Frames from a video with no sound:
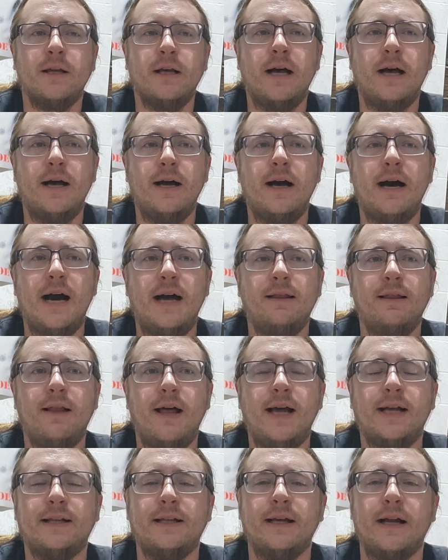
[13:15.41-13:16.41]
I
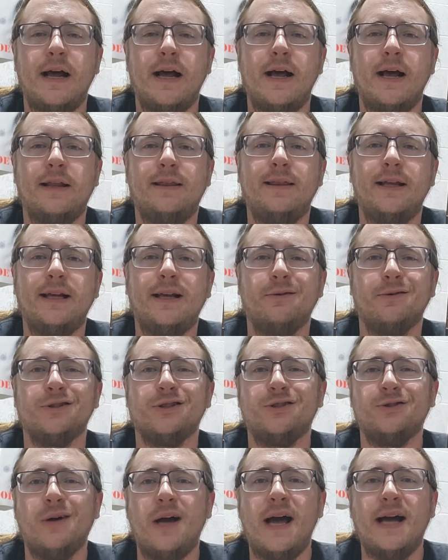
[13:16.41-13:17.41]
liked it. I think it
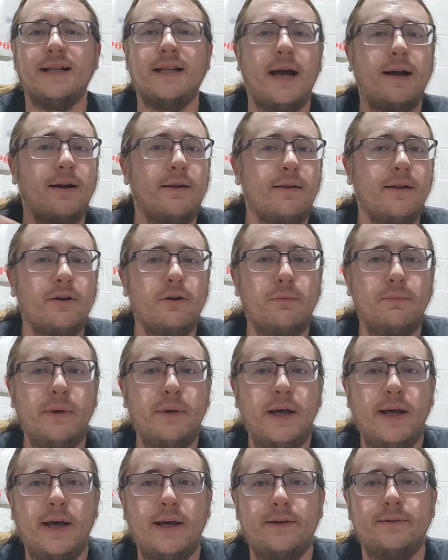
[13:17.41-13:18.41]
was dragged out a little
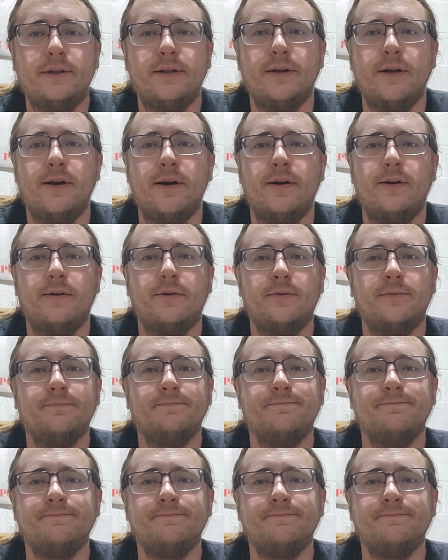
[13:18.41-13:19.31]
bit, you know,